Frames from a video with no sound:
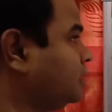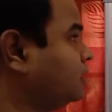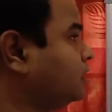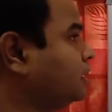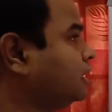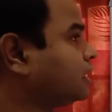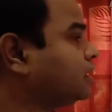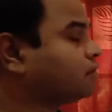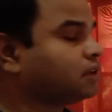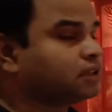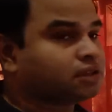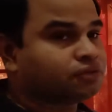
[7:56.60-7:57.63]
calculate the
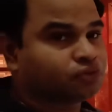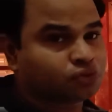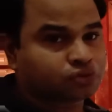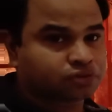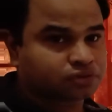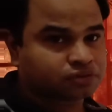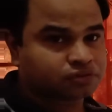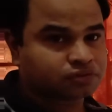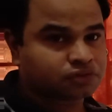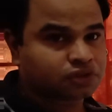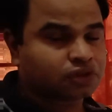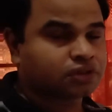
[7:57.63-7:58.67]
force on
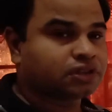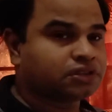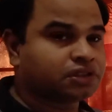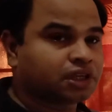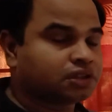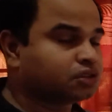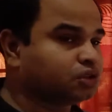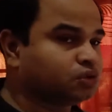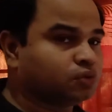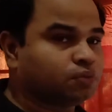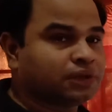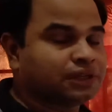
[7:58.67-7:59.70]
the charge q
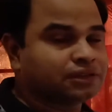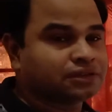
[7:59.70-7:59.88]
placed at